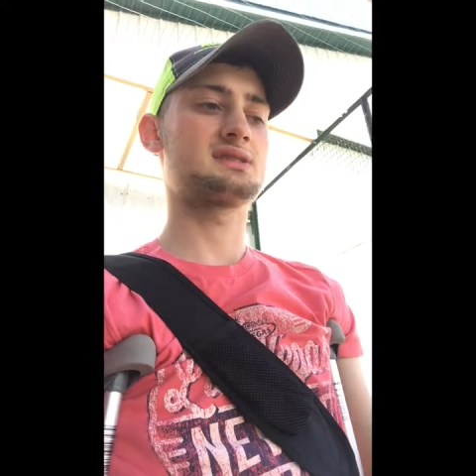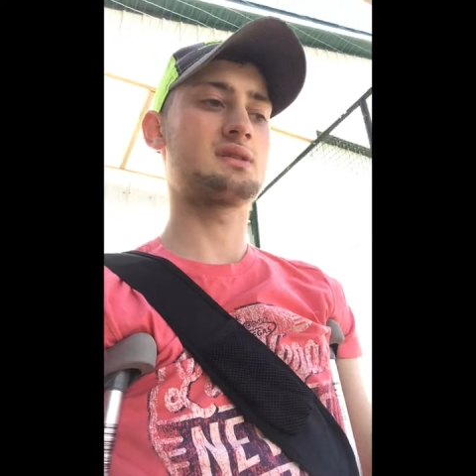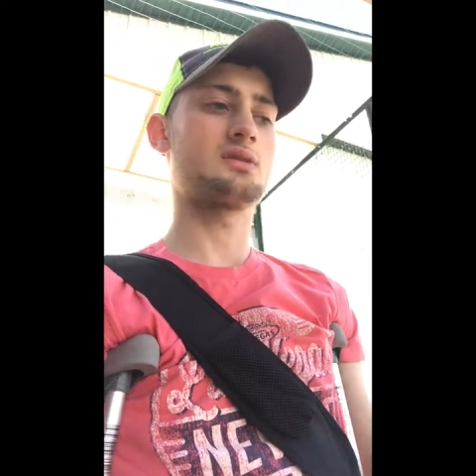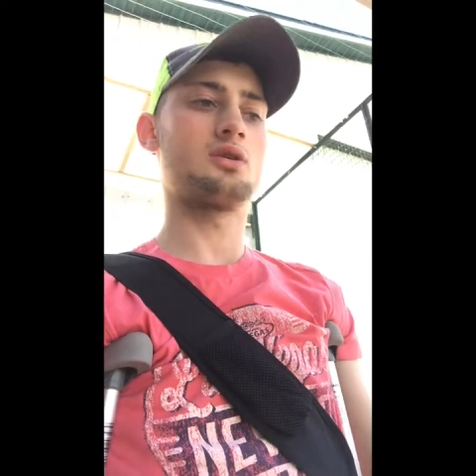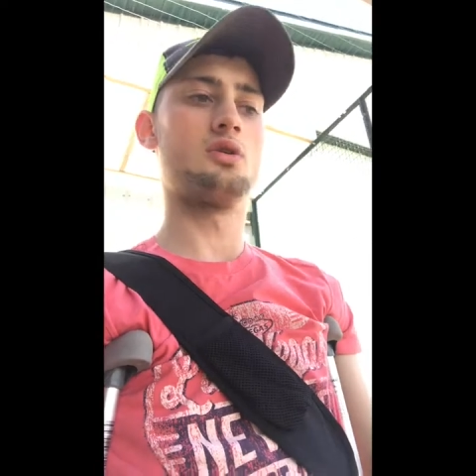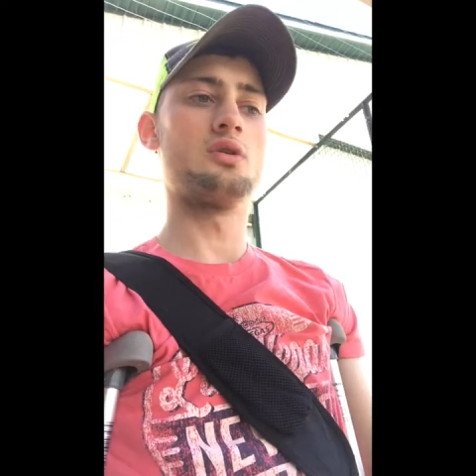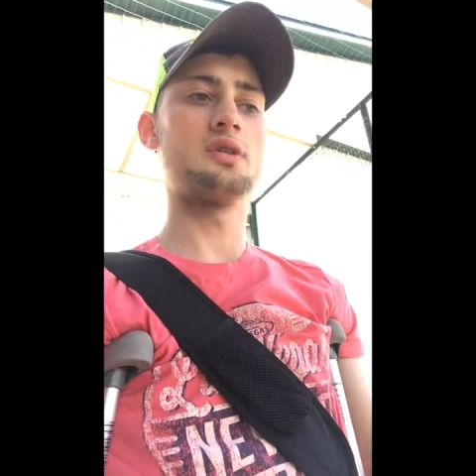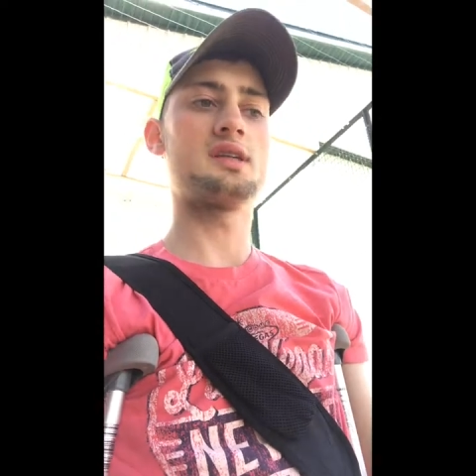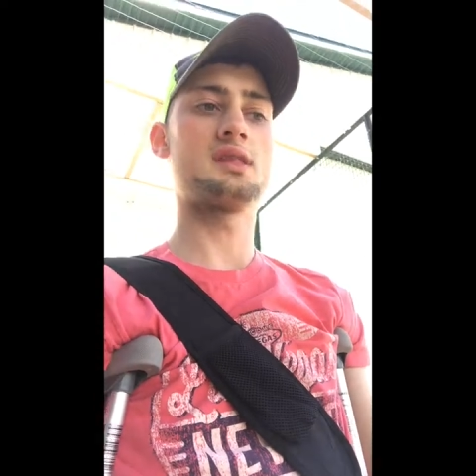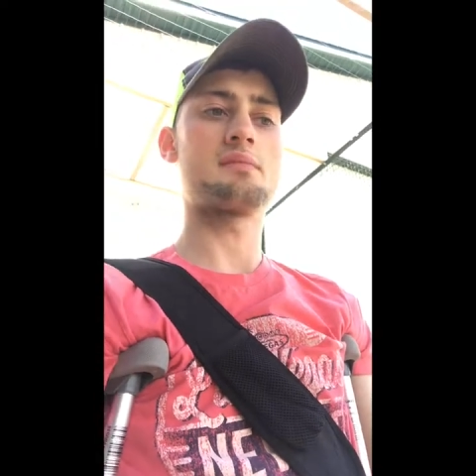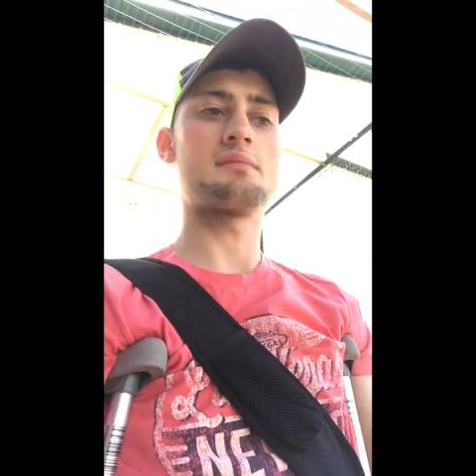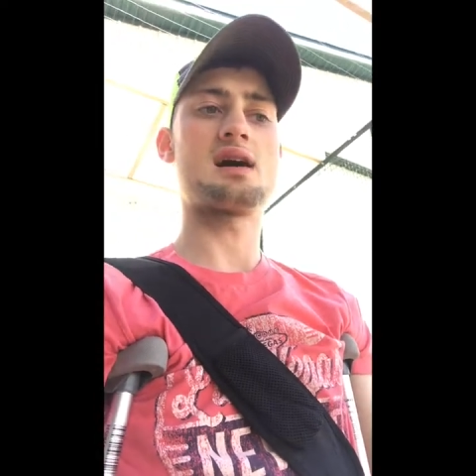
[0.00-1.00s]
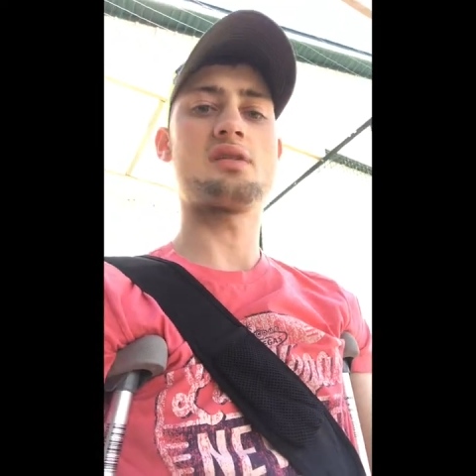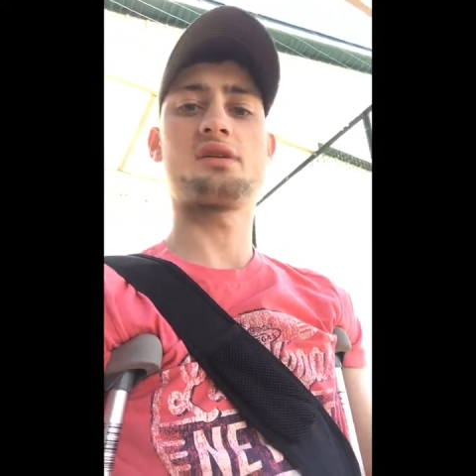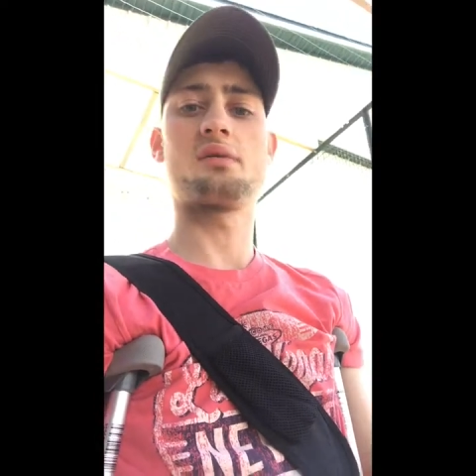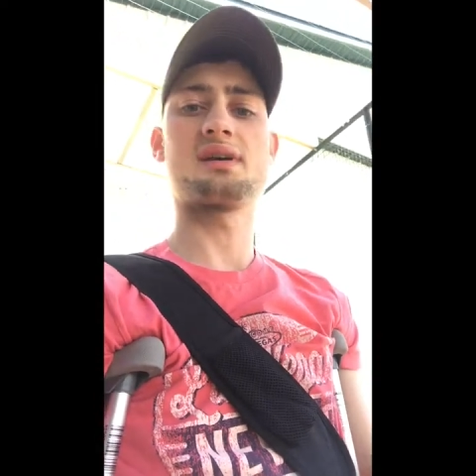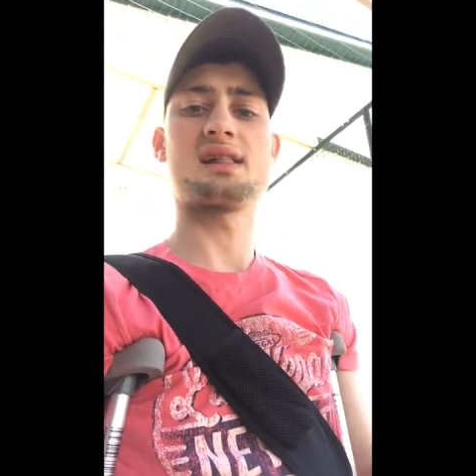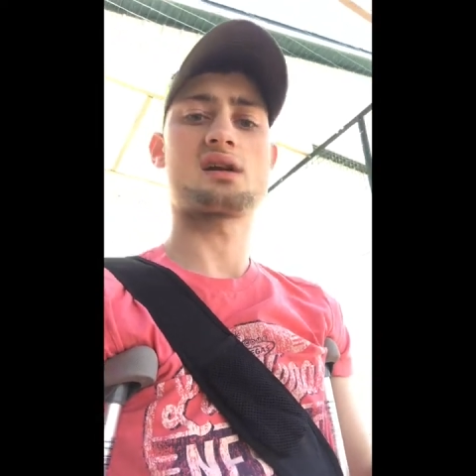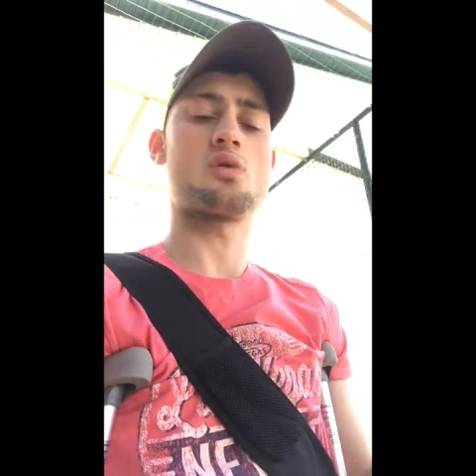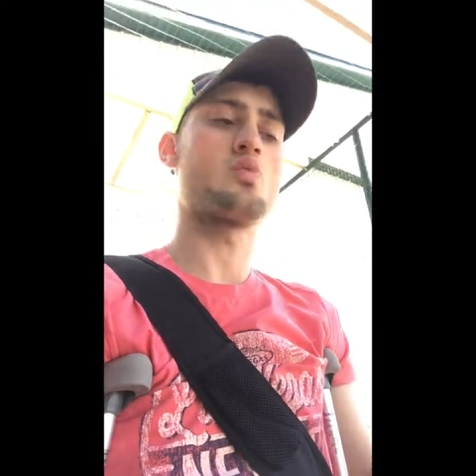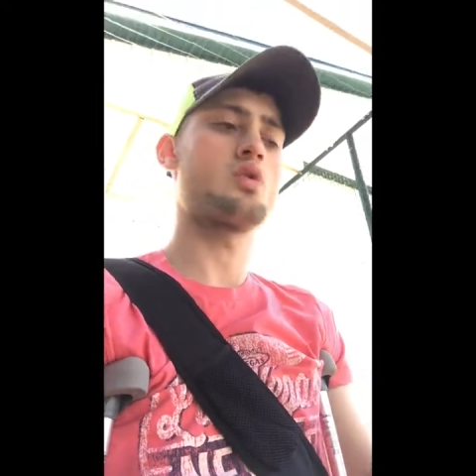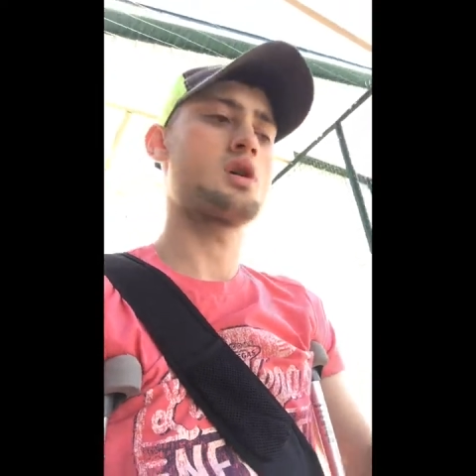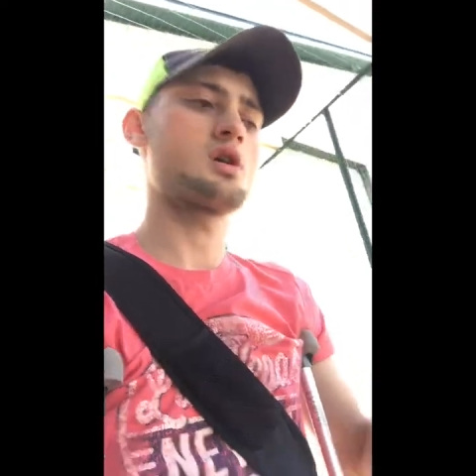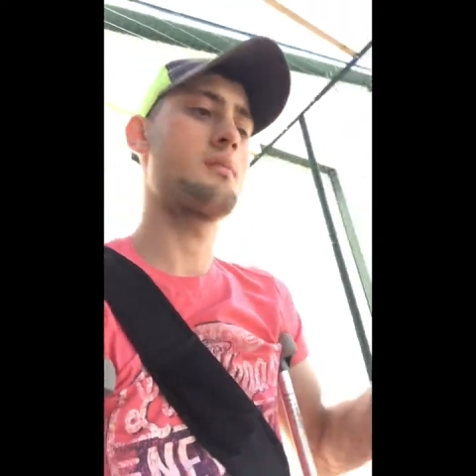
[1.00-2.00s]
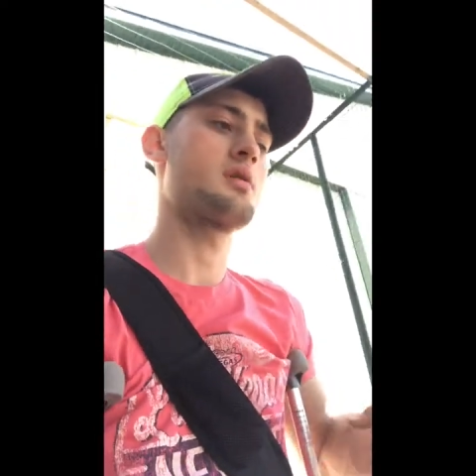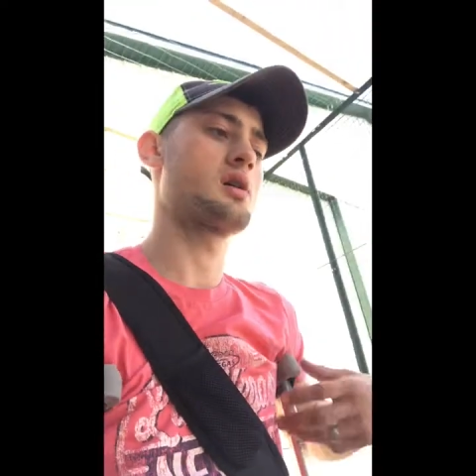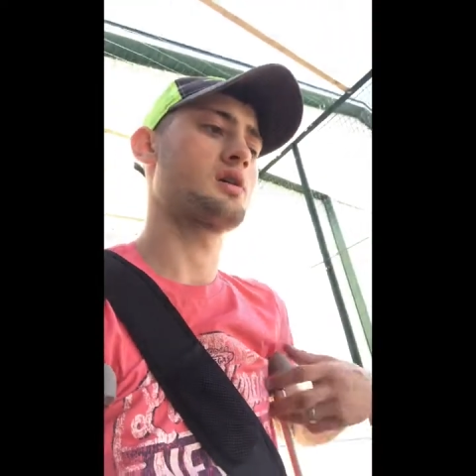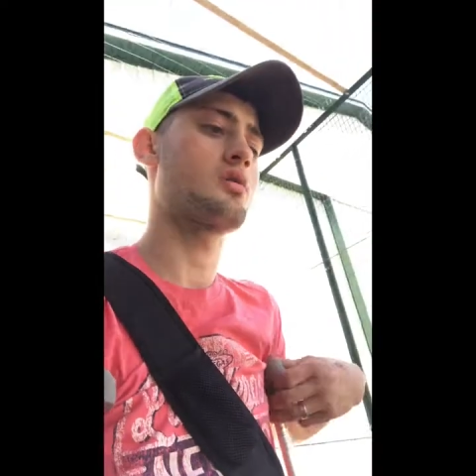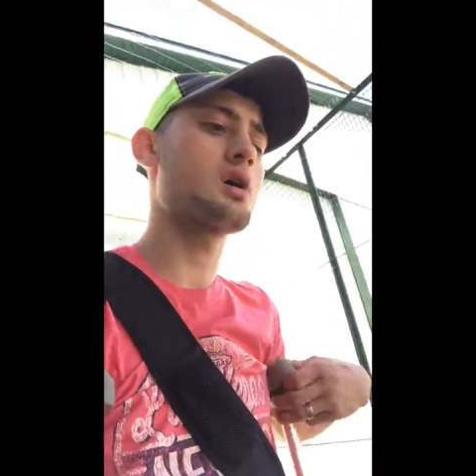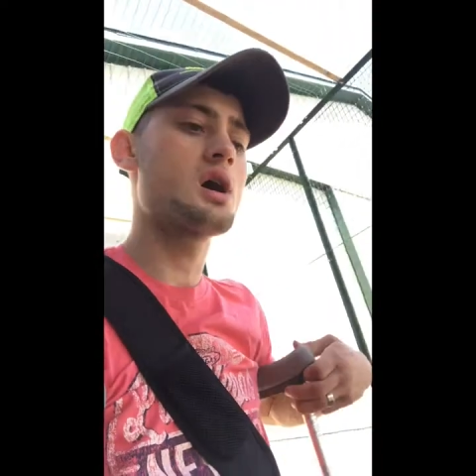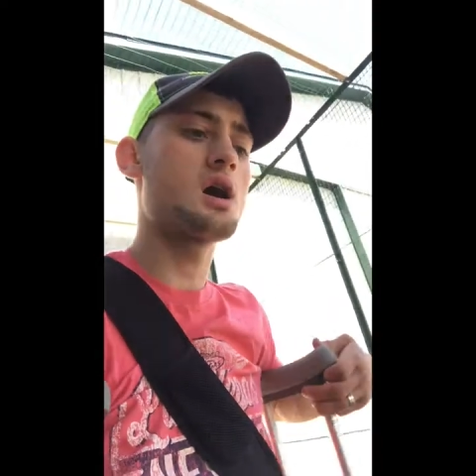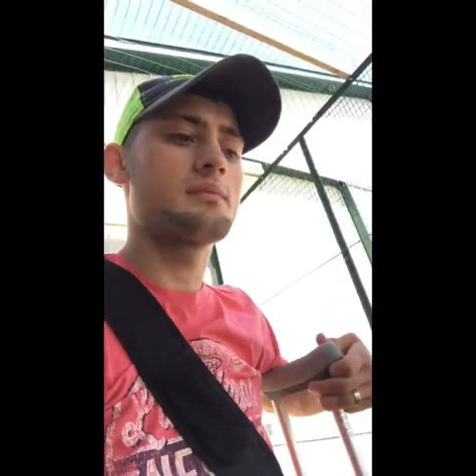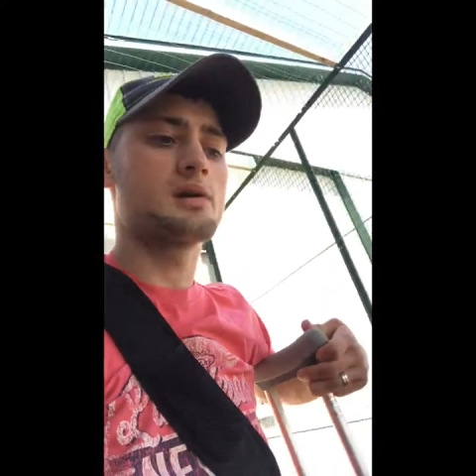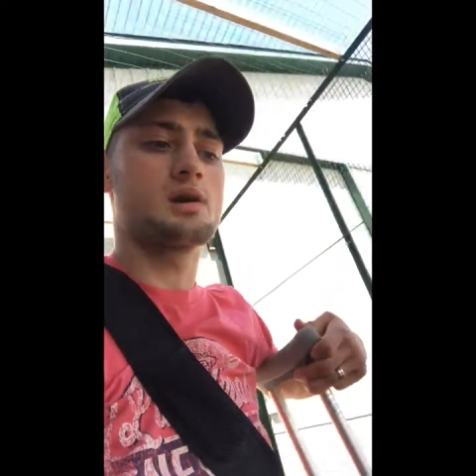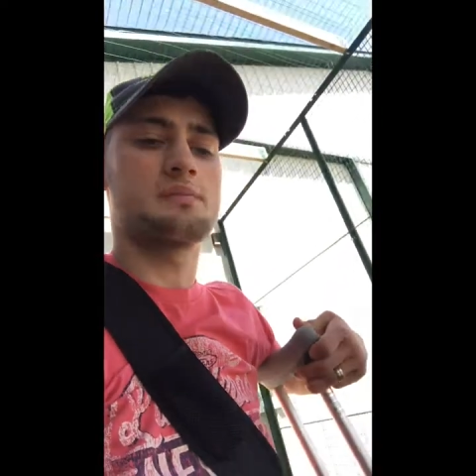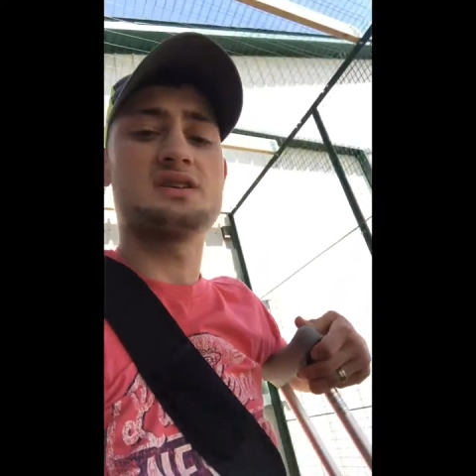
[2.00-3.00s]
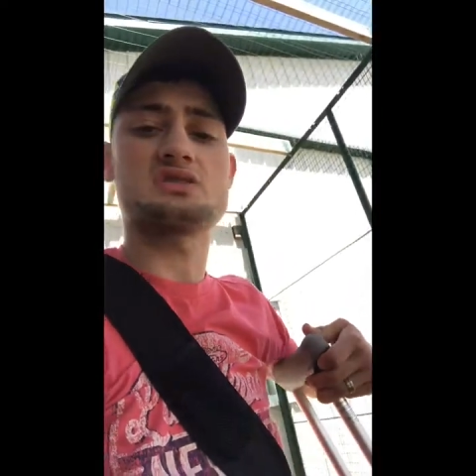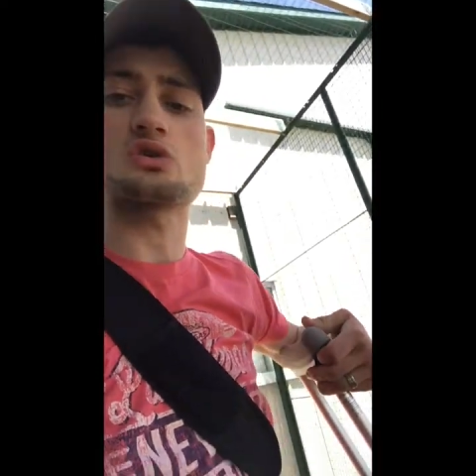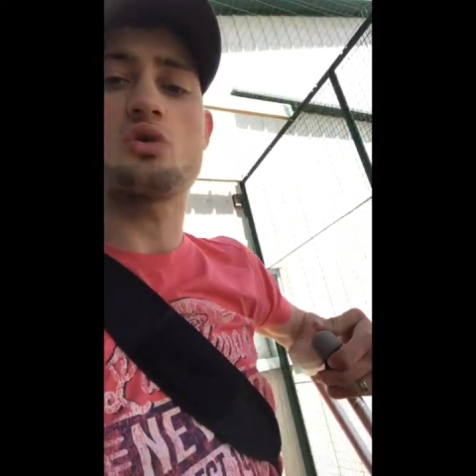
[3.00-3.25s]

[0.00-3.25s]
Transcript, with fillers: they'll hold it in their mouth it'll be like a worm or a grub or a piece of